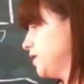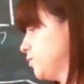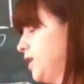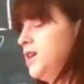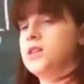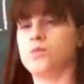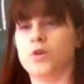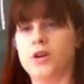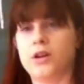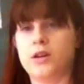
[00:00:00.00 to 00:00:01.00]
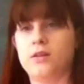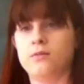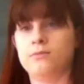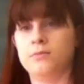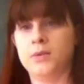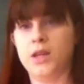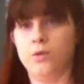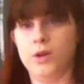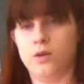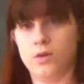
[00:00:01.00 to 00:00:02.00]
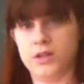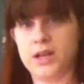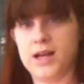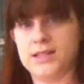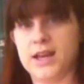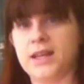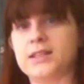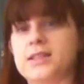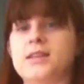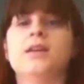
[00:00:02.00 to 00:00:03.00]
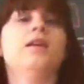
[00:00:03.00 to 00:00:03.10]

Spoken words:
these readings work in a real-world context.